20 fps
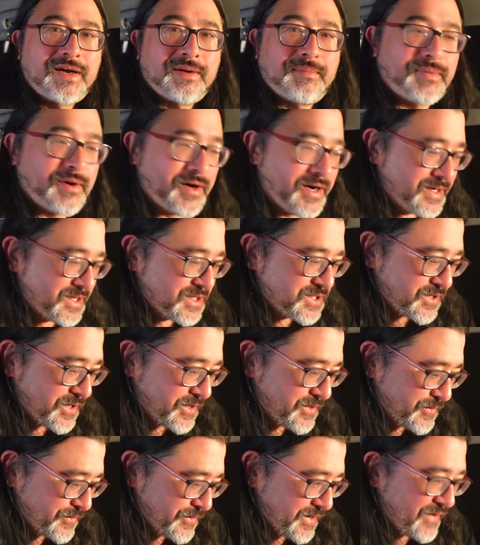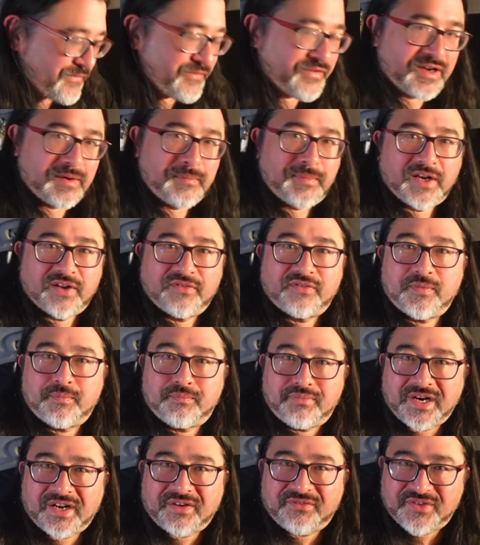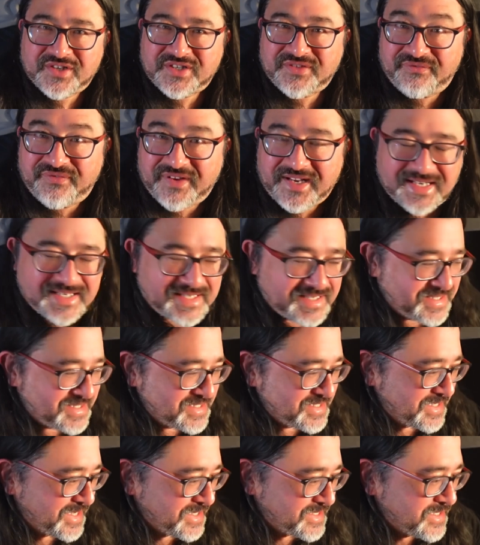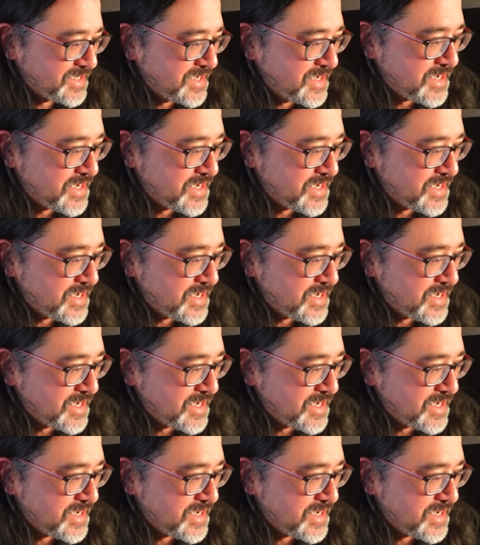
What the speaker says: but I decided on having a bit of a breakfast feast instead.